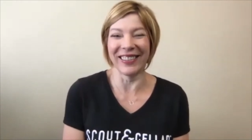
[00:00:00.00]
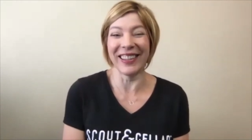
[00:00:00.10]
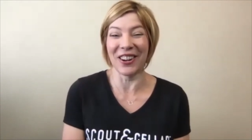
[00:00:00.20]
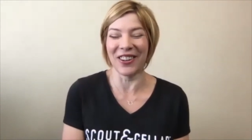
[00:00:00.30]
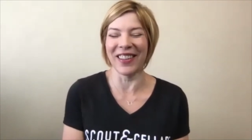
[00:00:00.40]

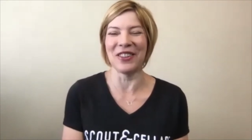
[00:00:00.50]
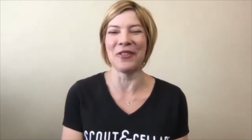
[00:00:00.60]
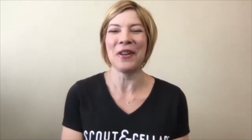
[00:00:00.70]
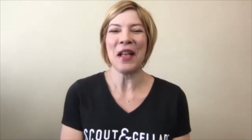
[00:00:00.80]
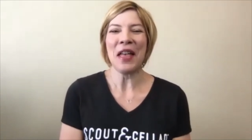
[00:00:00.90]
leader that
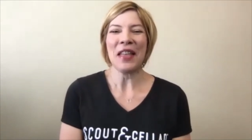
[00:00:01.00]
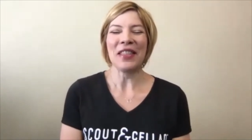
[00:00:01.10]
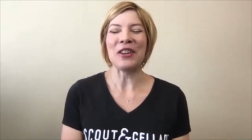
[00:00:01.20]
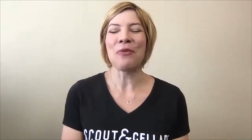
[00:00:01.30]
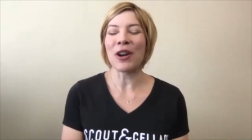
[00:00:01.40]
you
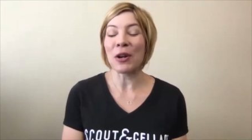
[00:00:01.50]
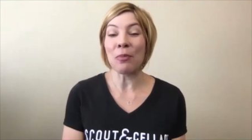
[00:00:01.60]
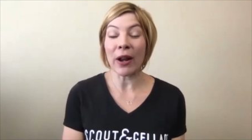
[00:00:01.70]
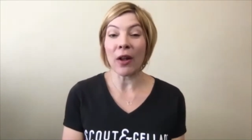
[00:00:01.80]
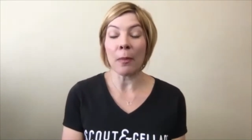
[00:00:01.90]
that you wanted to
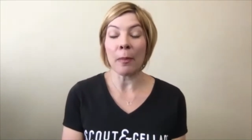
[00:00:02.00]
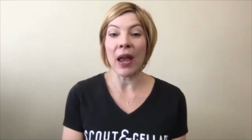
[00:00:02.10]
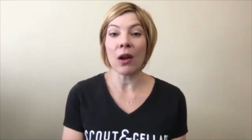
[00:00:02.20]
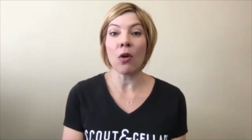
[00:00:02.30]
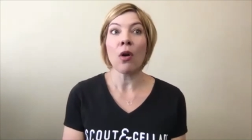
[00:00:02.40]
bring on the
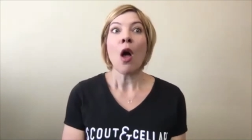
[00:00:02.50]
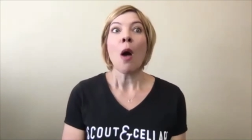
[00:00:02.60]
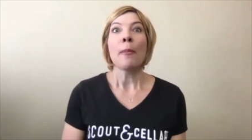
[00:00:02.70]
panel